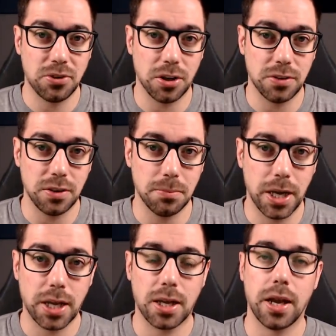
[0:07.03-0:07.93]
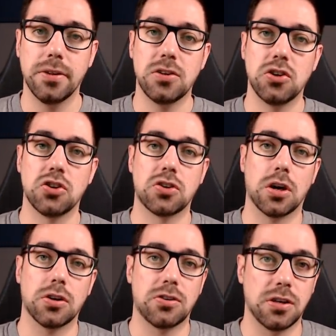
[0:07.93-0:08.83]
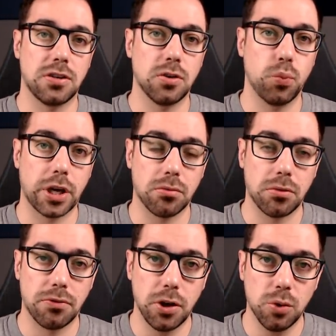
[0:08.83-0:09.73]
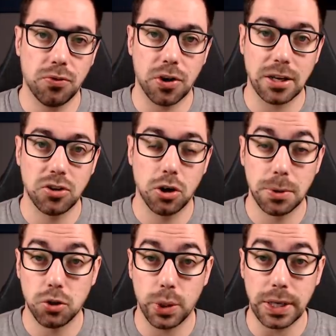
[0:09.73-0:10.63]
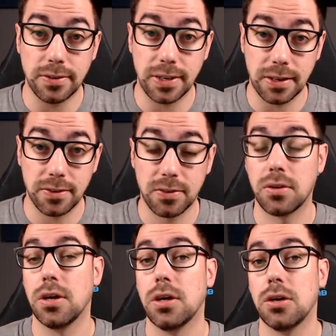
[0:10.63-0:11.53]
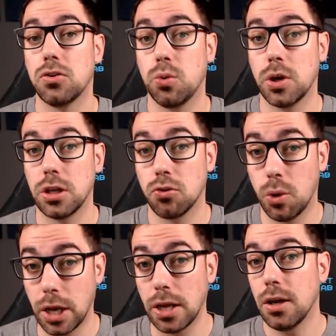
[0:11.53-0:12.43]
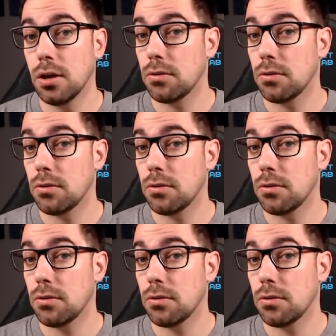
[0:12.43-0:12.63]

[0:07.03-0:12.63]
SaltEMike, and this is your Star Citizen Week in Review for October 26th, 2020.